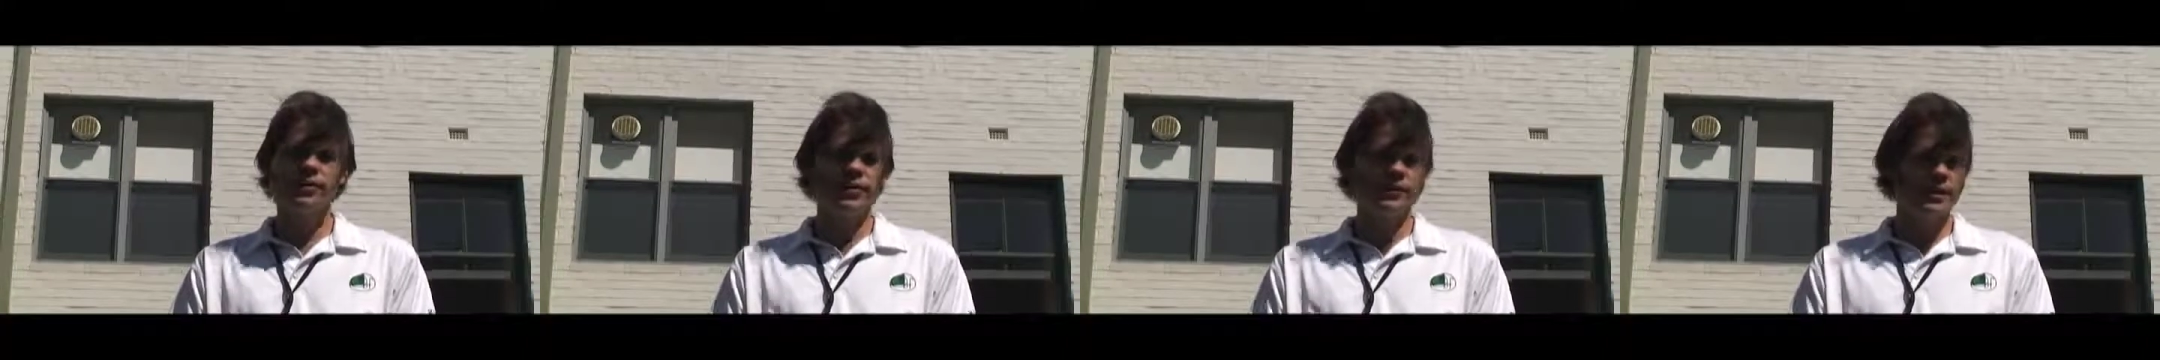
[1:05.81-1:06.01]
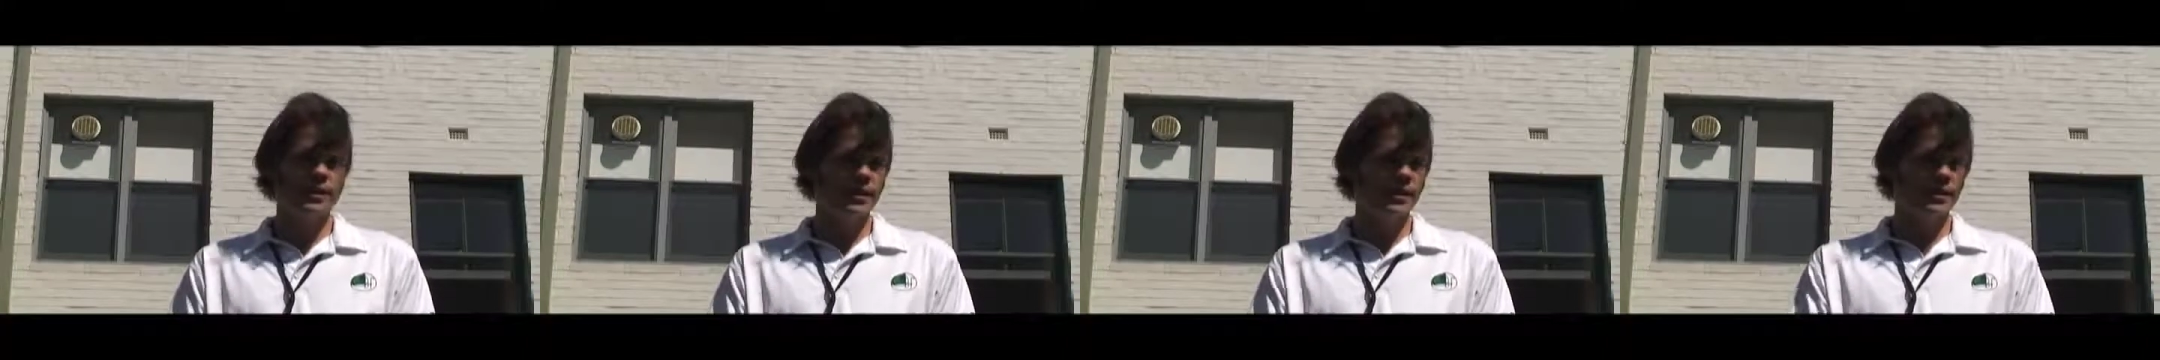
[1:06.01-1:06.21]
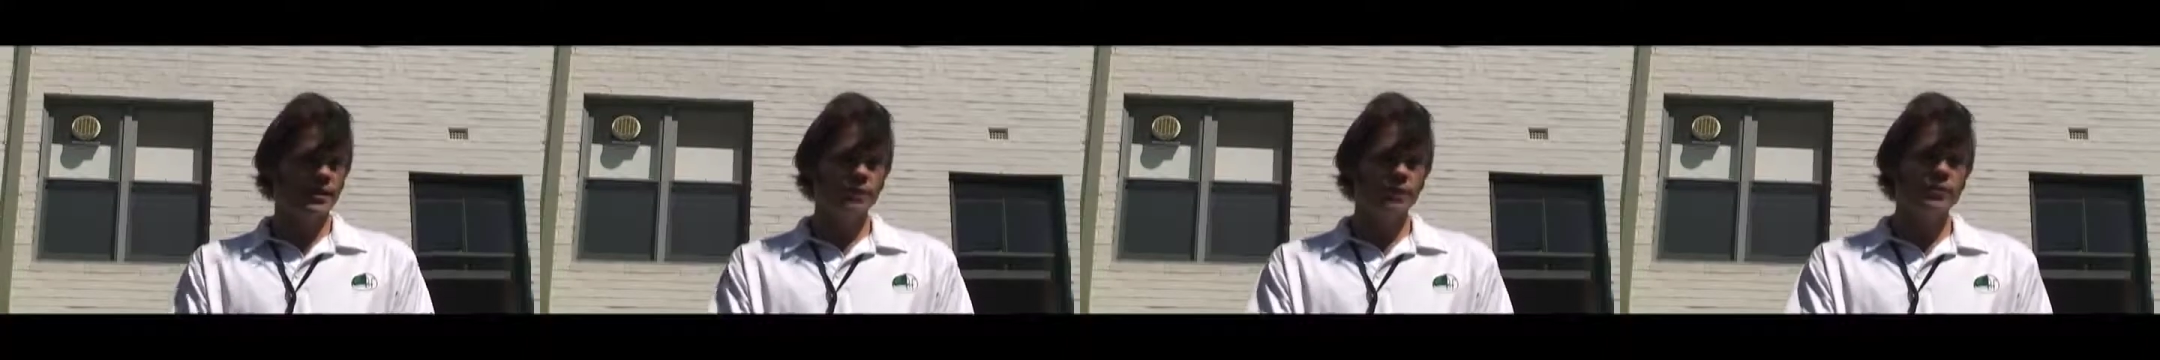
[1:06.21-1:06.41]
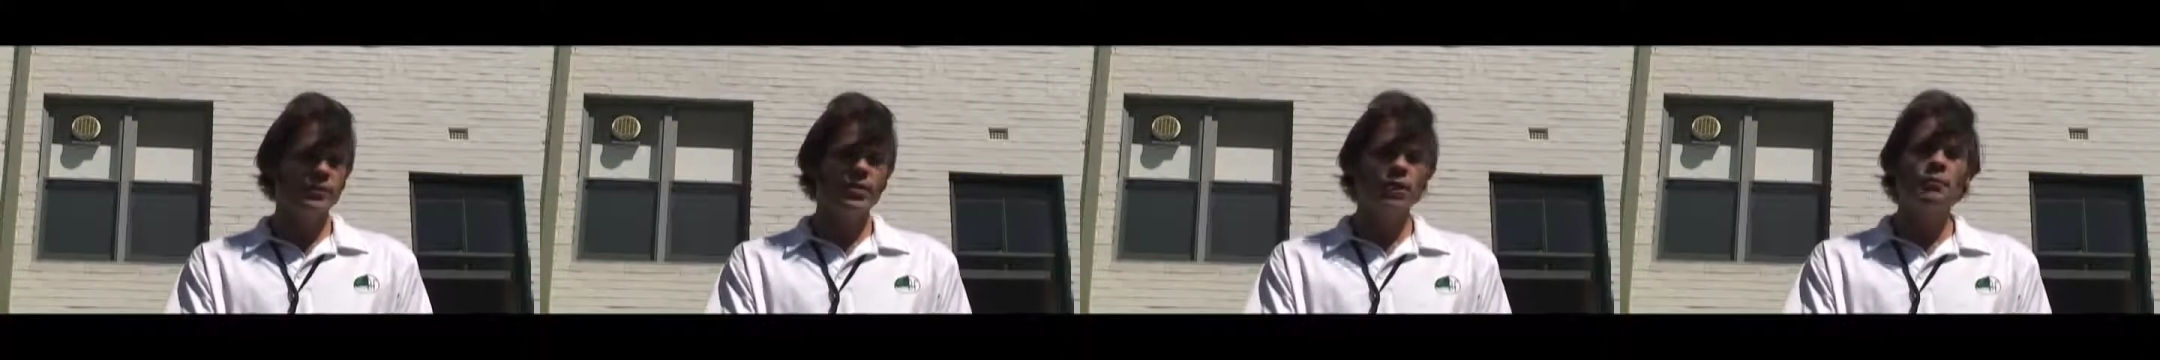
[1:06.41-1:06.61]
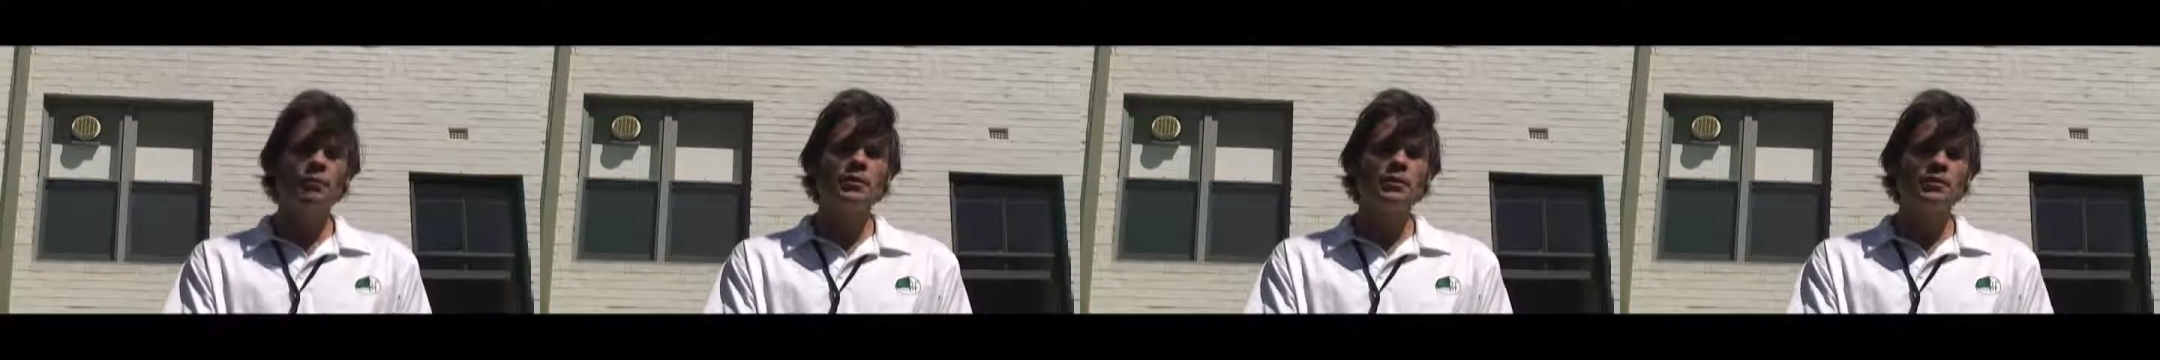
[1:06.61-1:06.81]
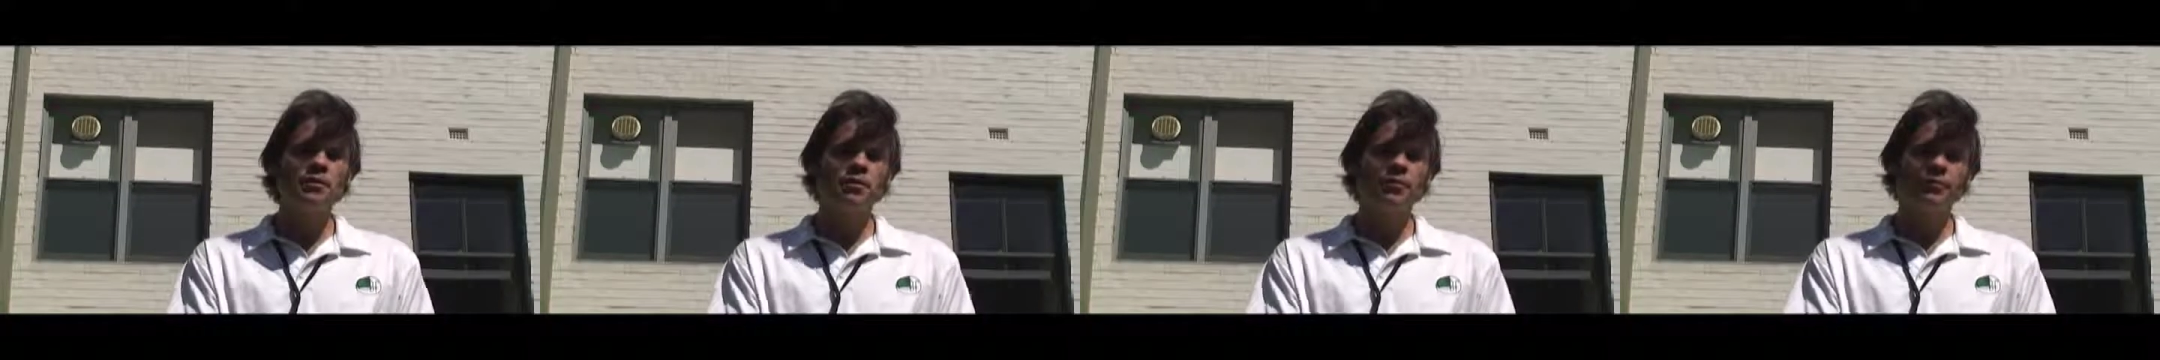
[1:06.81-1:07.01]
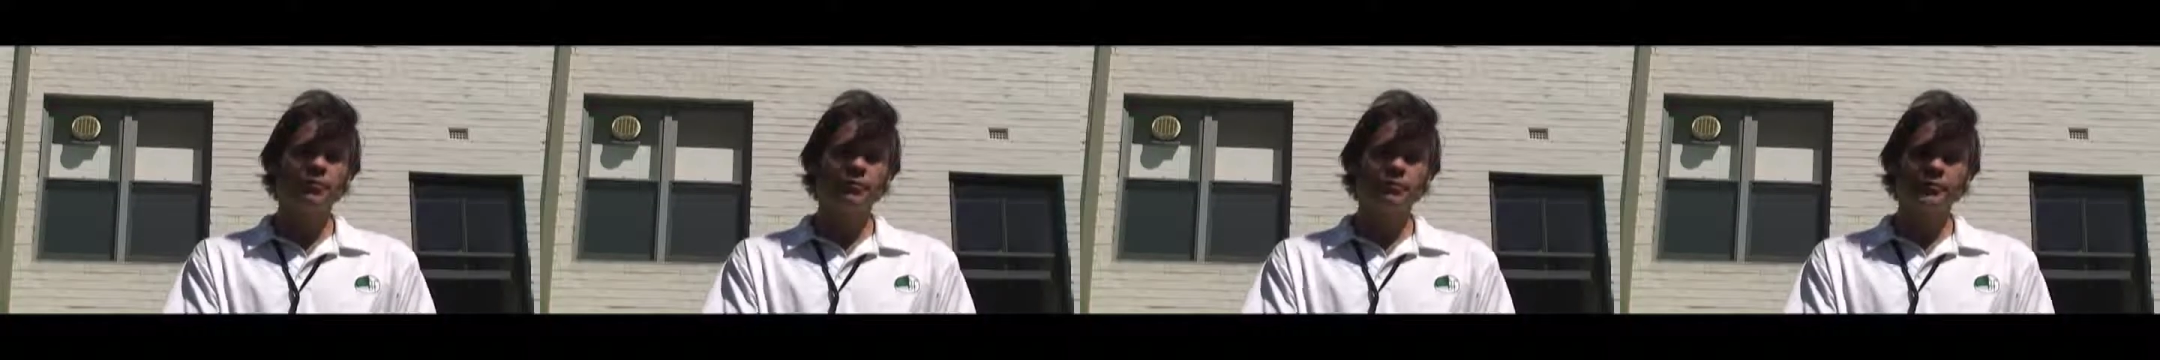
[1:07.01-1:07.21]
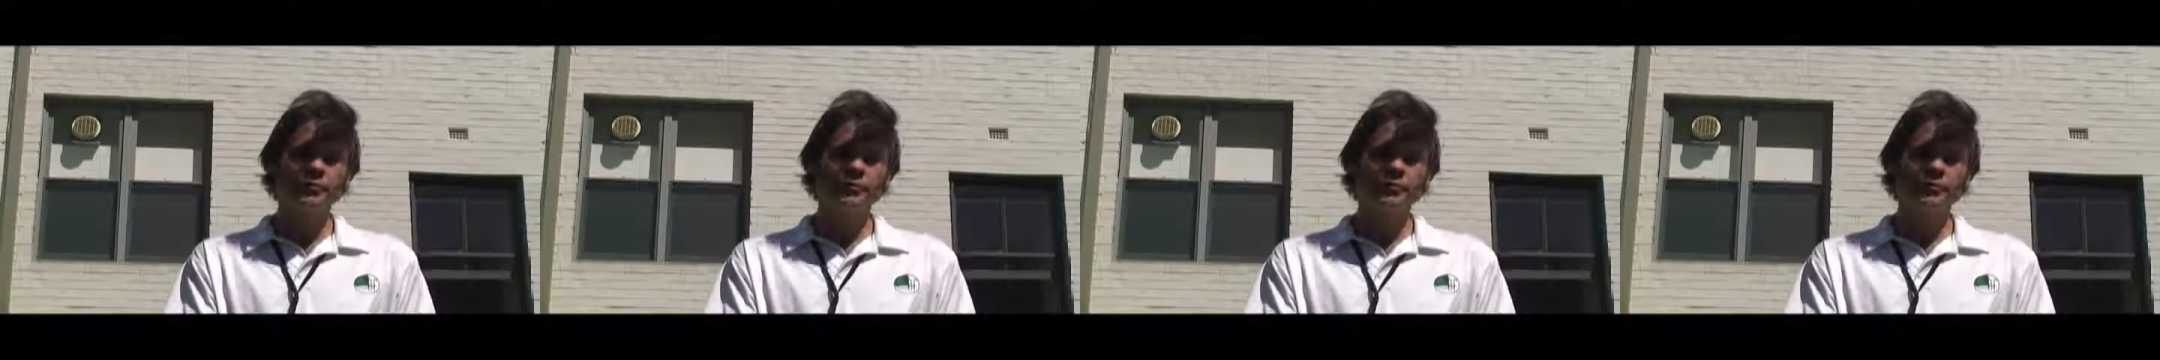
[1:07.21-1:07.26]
and that includes elements of